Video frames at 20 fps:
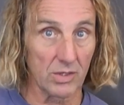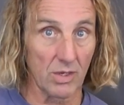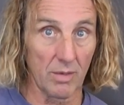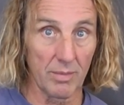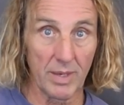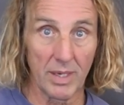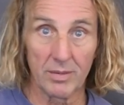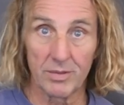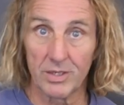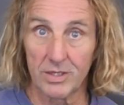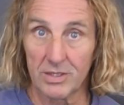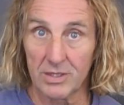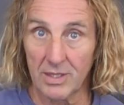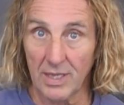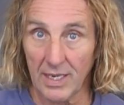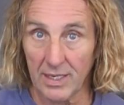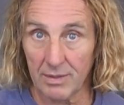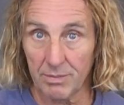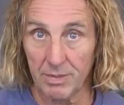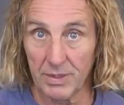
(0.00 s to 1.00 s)
So I'll be able to
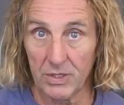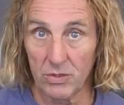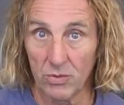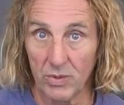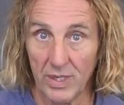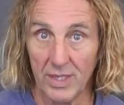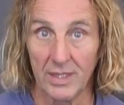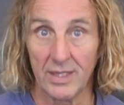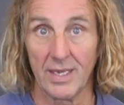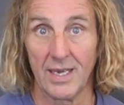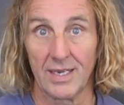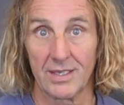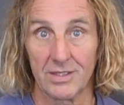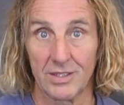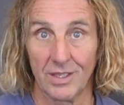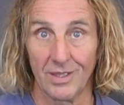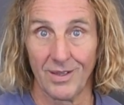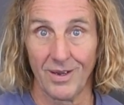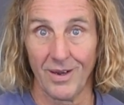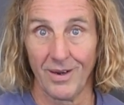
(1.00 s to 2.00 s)
select between the
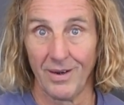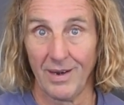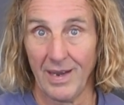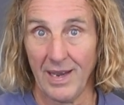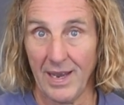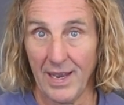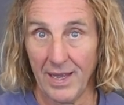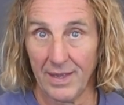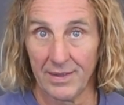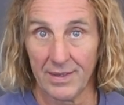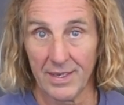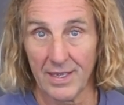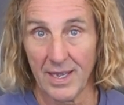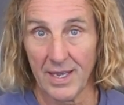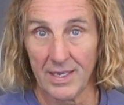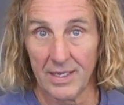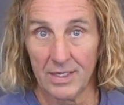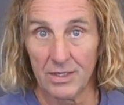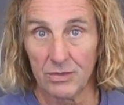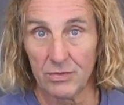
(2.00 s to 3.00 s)
XLR and the
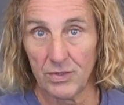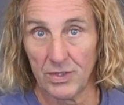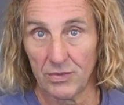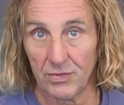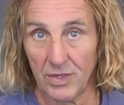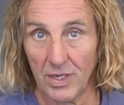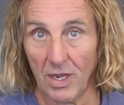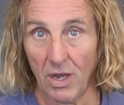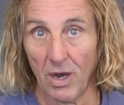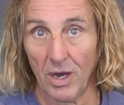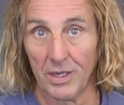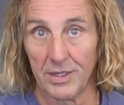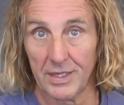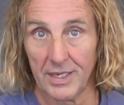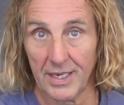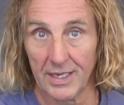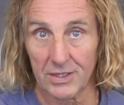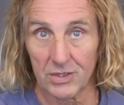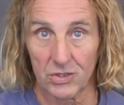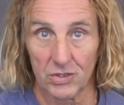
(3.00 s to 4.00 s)
AES50 on
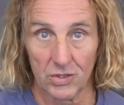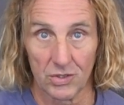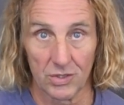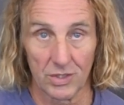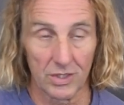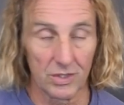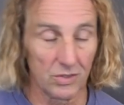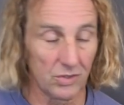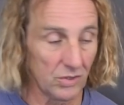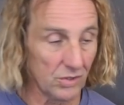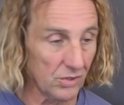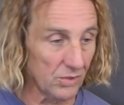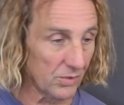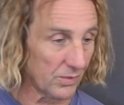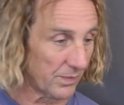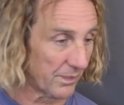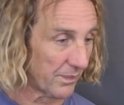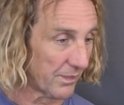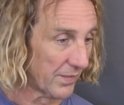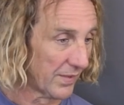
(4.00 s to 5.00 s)
the X32.